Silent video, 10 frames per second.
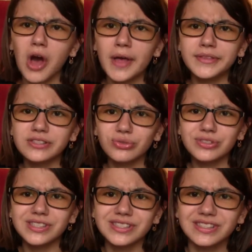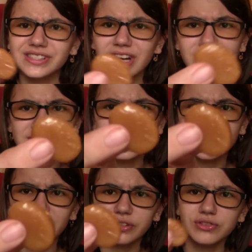god, this looks
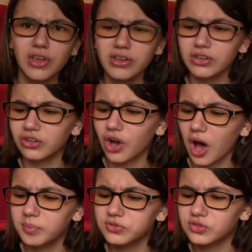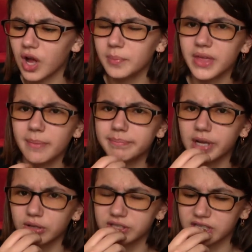disgusting. It's like a cop shop that
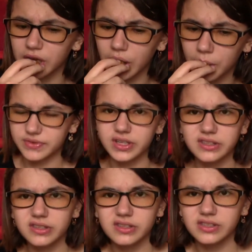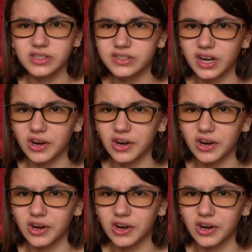melted feel like this is just